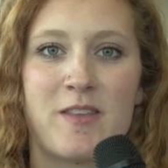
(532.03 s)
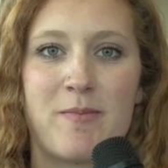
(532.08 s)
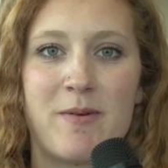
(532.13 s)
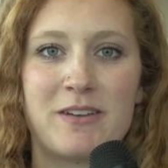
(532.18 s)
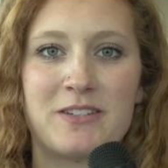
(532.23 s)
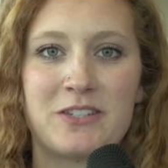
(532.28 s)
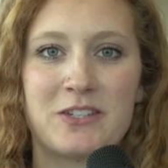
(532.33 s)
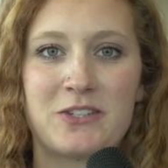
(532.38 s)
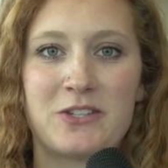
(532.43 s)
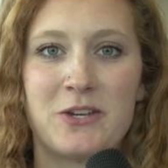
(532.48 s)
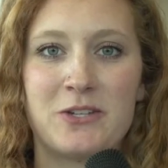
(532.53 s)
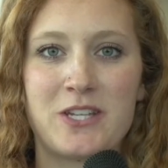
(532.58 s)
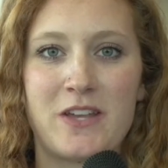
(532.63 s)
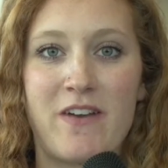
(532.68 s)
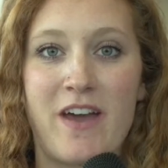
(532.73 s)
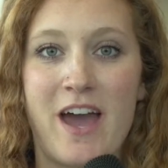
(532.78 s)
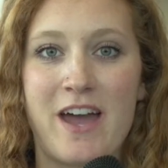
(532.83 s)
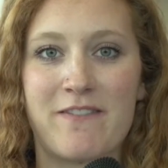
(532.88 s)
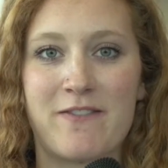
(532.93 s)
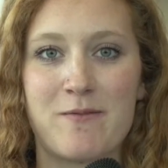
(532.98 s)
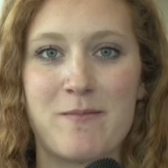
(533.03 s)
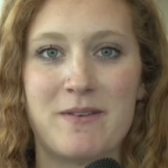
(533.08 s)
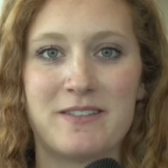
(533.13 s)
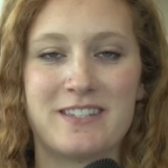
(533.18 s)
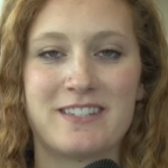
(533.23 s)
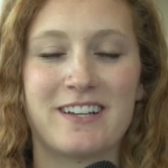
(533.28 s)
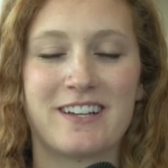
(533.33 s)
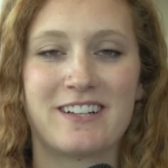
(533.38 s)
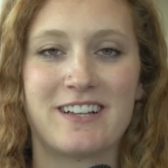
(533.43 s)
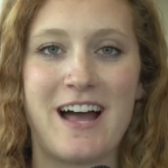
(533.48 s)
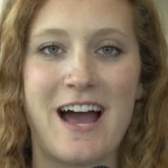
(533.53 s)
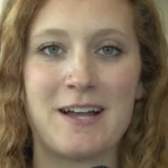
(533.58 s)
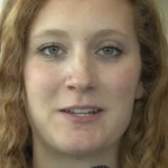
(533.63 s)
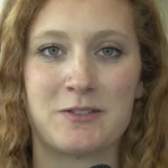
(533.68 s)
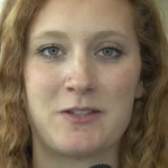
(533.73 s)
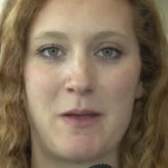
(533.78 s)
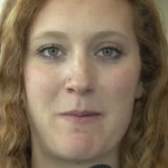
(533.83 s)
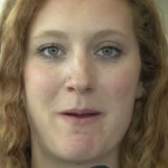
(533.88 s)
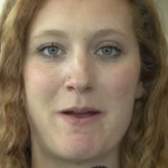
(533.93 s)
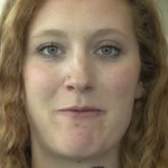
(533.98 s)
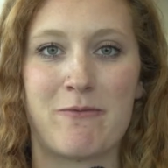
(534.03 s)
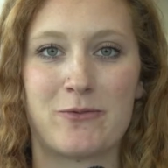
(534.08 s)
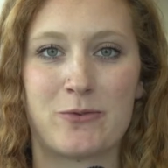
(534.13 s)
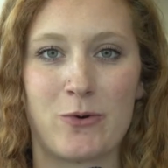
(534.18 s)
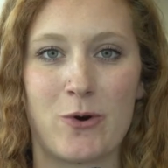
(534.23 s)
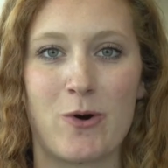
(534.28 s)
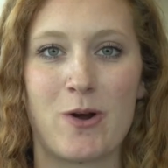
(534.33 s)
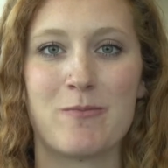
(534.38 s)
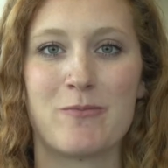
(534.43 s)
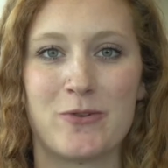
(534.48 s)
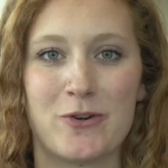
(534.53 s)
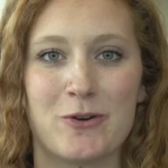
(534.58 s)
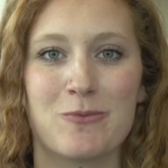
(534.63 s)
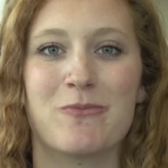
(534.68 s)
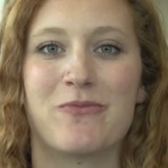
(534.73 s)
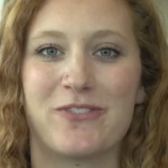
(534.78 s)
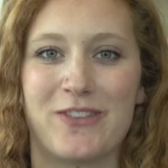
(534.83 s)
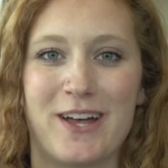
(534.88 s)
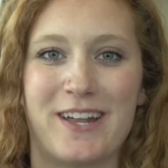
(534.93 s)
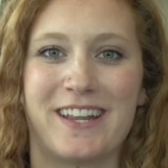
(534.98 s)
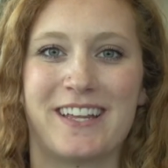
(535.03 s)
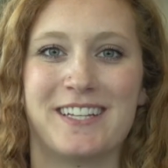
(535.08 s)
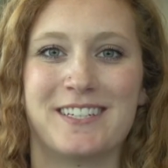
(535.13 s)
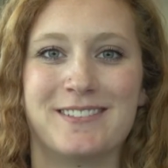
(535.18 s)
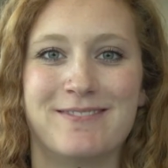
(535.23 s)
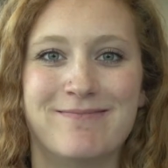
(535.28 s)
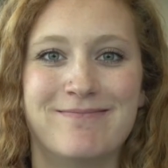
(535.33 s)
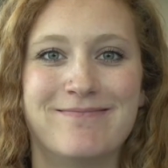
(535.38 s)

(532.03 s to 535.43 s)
the best excuse I've had for missing a class is that my dorm room flooded.